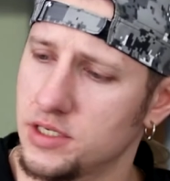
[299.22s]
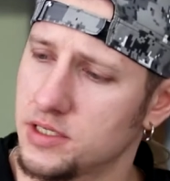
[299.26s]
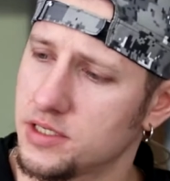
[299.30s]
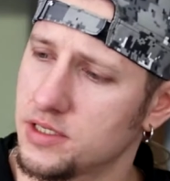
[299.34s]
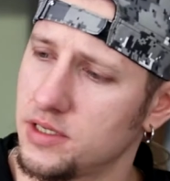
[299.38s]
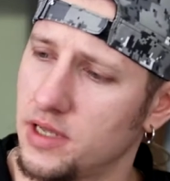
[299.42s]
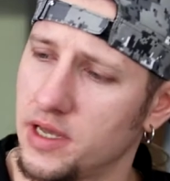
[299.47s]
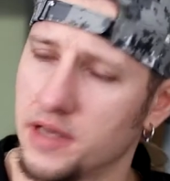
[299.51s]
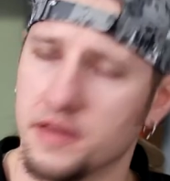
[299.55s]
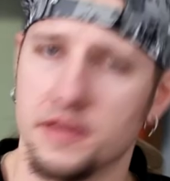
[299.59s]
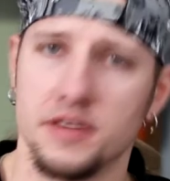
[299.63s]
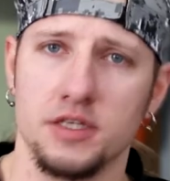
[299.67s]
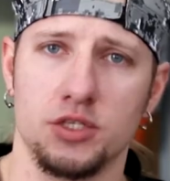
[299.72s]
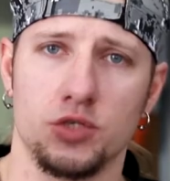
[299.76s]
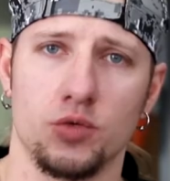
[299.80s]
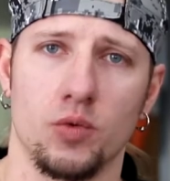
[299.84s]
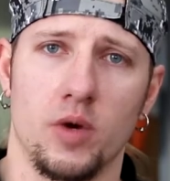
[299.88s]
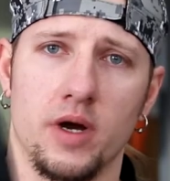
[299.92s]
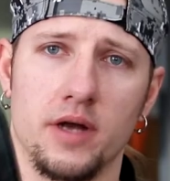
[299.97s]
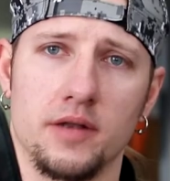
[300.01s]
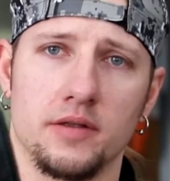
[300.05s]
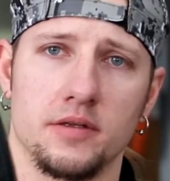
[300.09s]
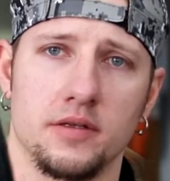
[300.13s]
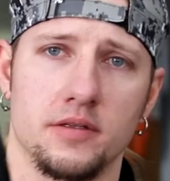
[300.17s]
just like this
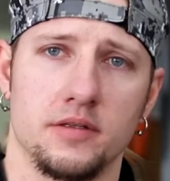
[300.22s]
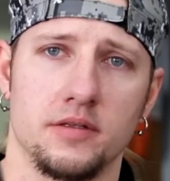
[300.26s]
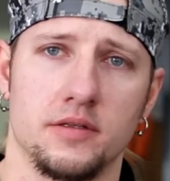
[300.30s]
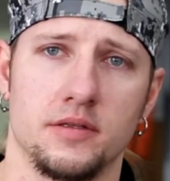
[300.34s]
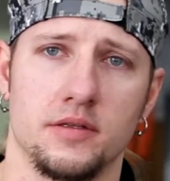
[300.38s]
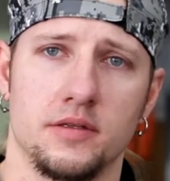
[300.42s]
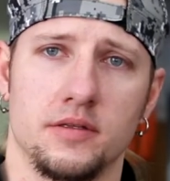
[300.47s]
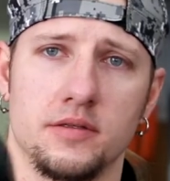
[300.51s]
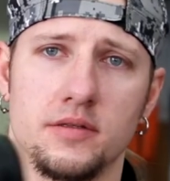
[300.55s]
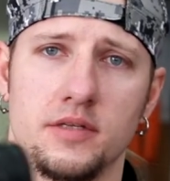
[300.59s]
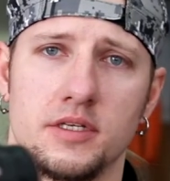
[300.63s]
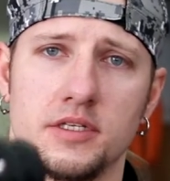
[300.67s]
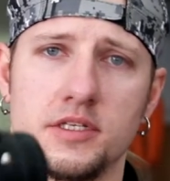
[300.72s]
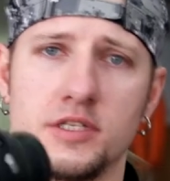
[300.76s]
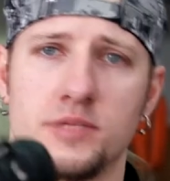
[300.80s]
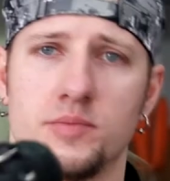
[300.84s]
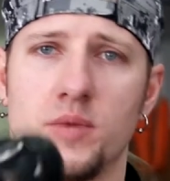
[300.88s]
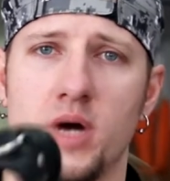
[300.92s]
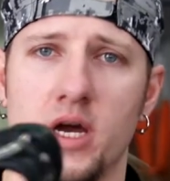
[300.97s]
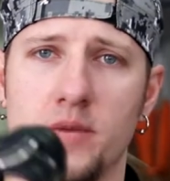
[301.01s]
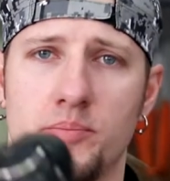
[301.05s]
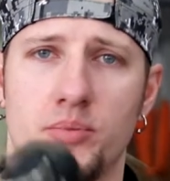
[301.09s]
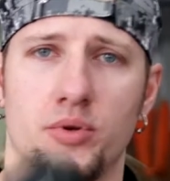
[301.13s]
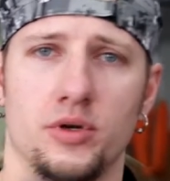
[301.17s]
one. This is
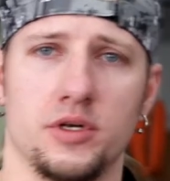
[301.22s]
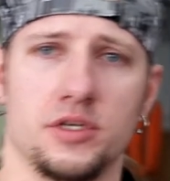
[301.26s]
my